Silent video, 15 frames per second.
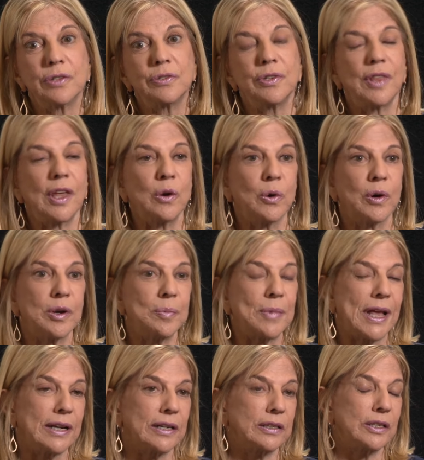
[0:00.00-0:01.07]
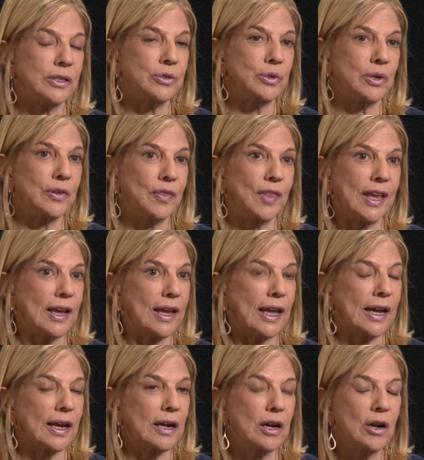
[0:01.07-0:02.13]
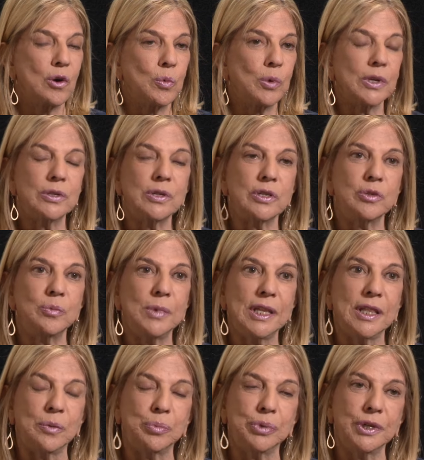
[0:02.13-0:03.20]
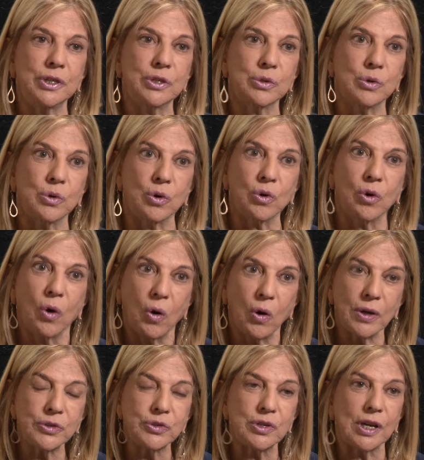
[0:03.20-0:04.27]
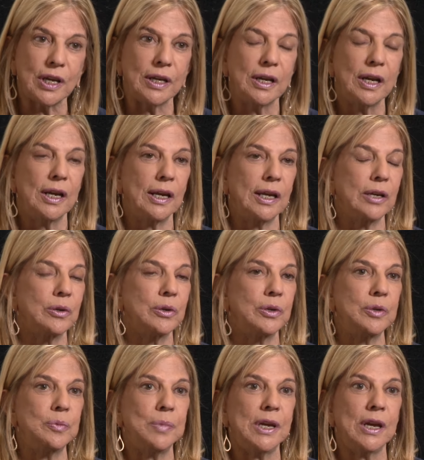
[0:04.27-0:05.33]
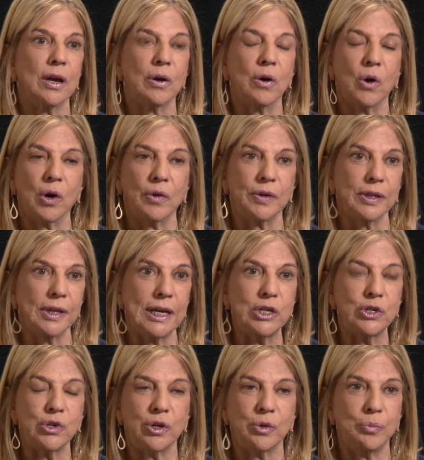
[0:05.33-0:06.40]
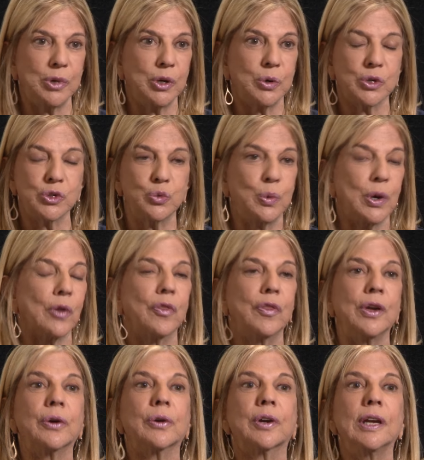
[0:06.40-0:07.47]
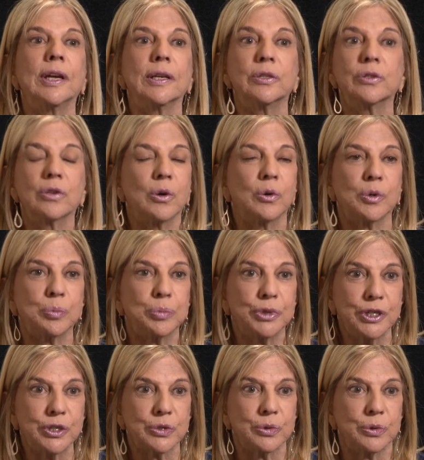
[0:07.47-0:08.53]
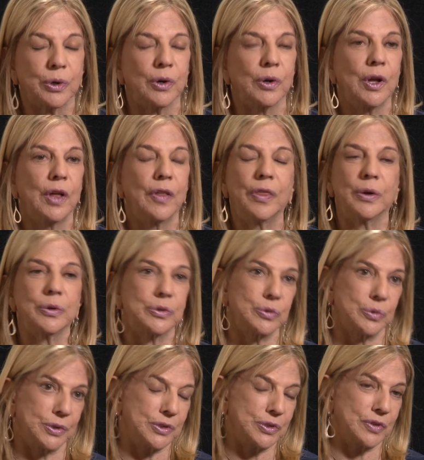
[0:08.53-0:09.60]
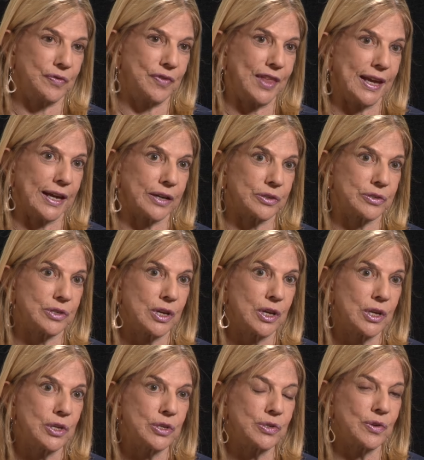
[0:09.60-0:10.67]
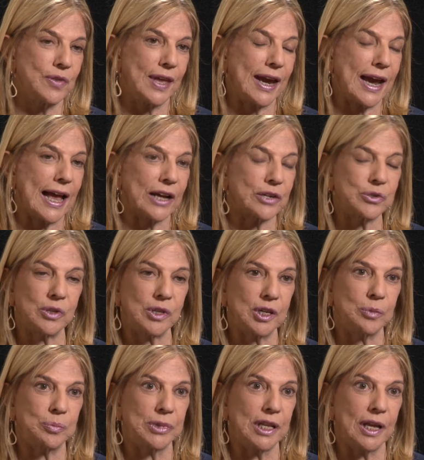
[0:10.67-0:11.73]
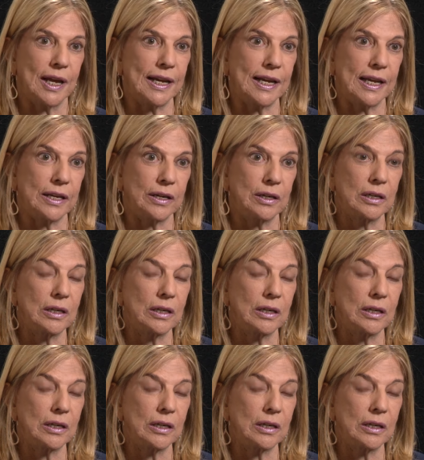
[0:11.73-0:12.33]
do they automatically start thinking, well, it doesn't mean that preschool caused it. It could be a correlation because wealthier kids go to preschool, those sorts of things. So they actually apply it.